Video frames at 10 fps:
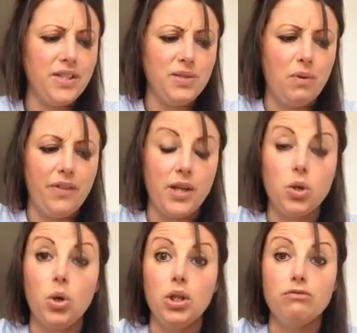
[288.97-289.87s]
It's what they
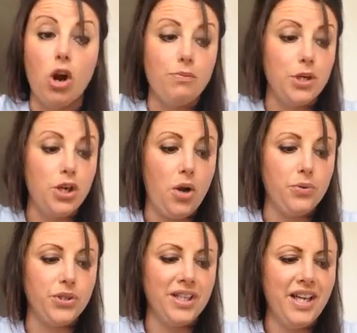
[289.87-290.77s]
call a Roman
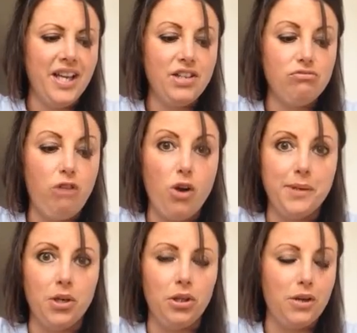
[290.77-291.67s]
nose. It's
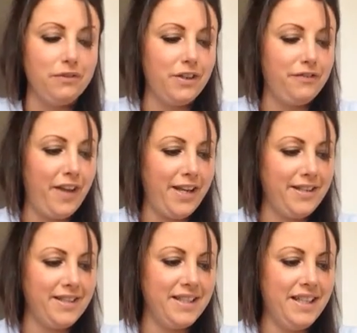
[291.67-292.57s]
Roman all over her
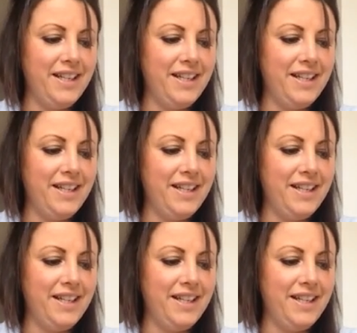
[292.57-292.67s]
face.